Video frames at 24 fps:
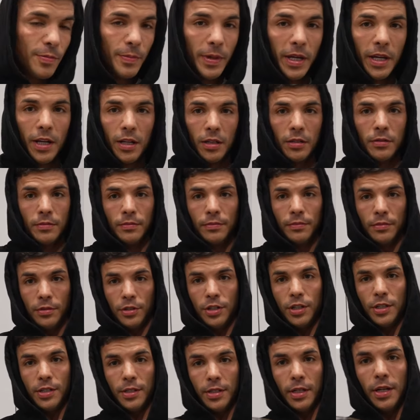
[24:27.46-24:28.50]
meal
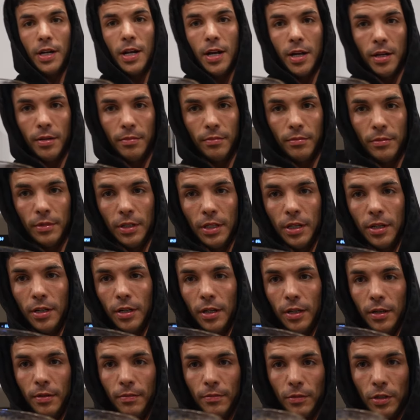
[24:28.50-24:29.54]
just in a
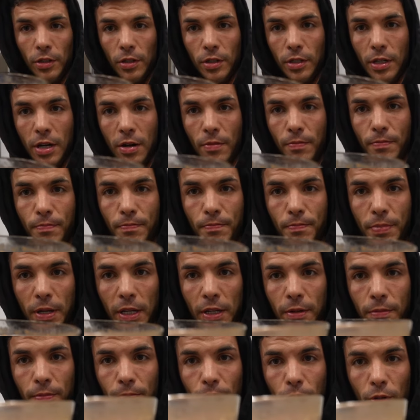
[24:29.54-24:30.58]
literally look how
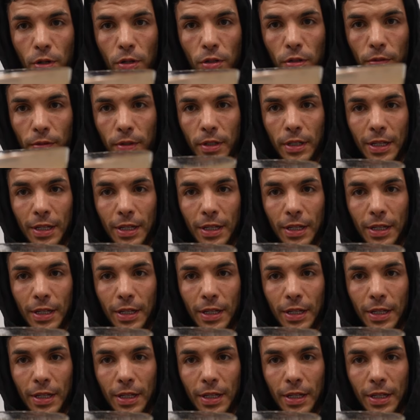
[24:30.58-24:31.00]
big bowl,